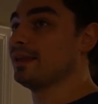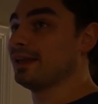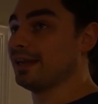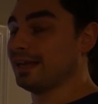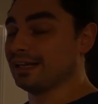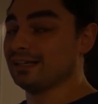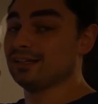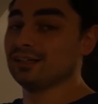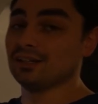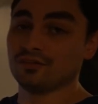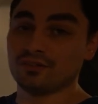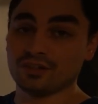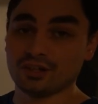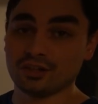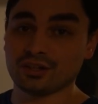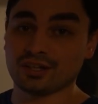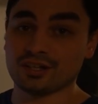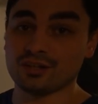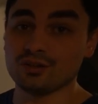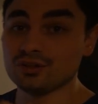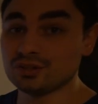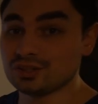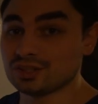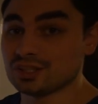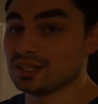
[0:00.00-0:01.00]
in the video that
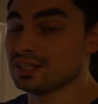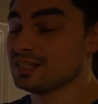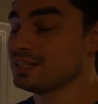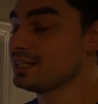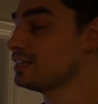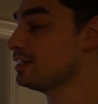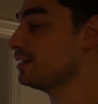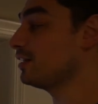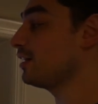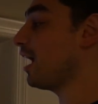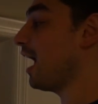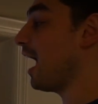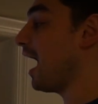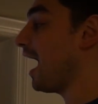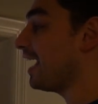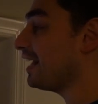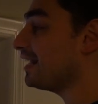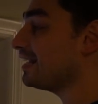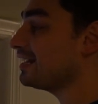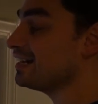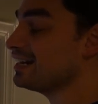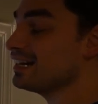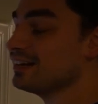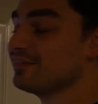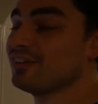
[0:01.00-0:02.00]
you see here, I
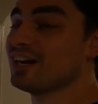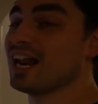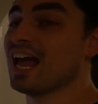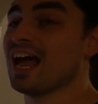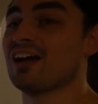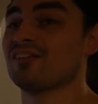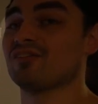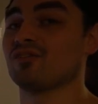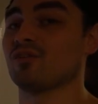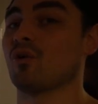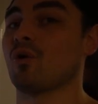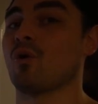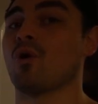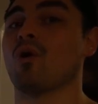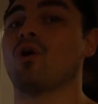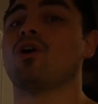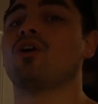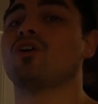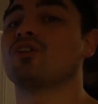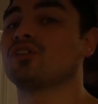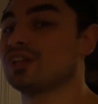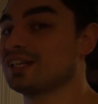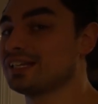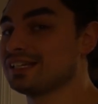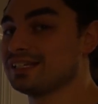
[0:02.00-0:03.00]
didn't even have
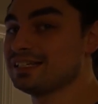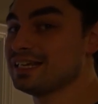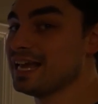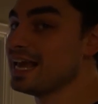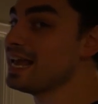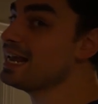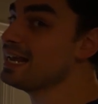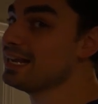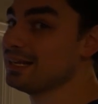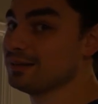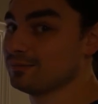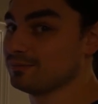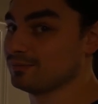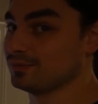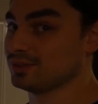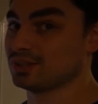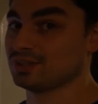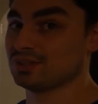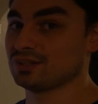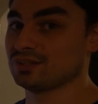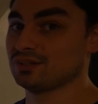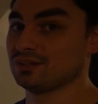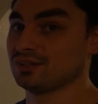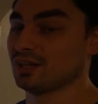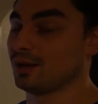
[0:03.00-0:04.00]
all the
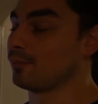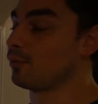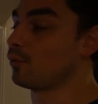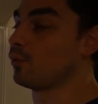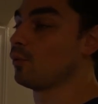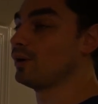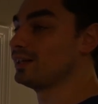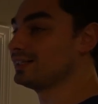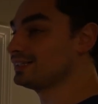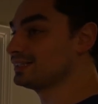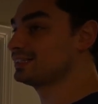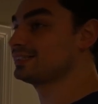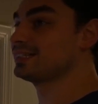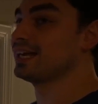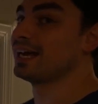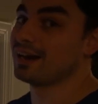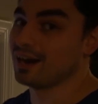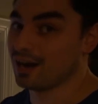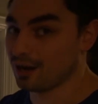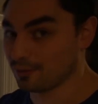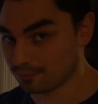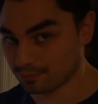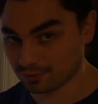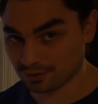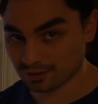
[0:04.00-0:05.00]
games, number one, set
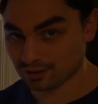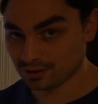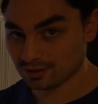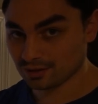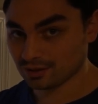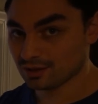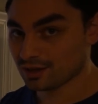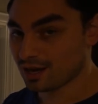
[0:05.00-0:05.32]
up.